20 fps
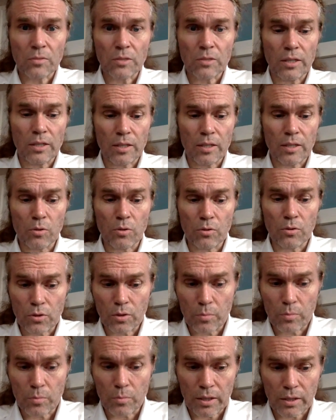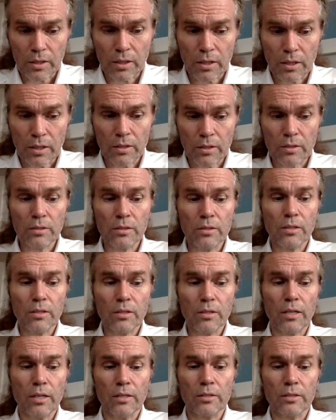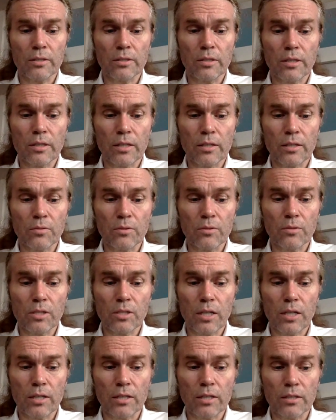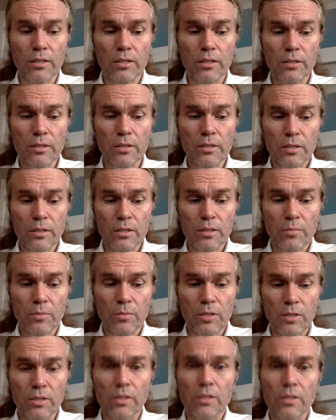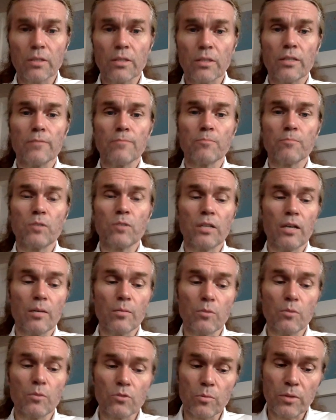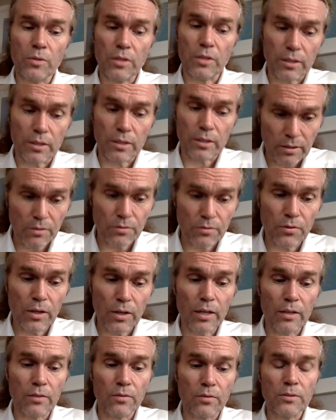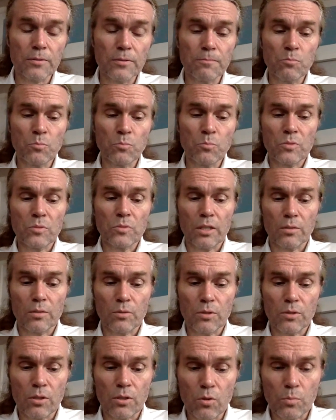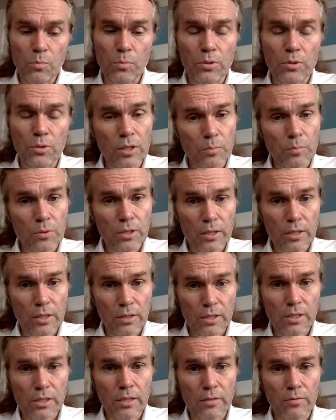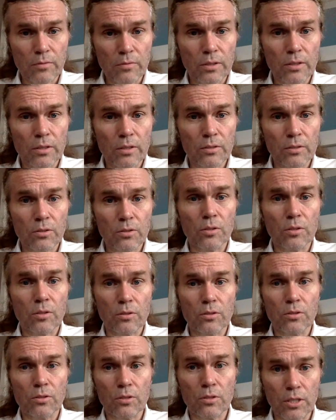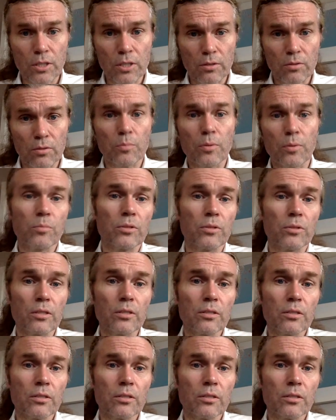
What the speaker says: and I moved to America, and we started basically, I moved to America in 95, and we opened up in 97 to the general public.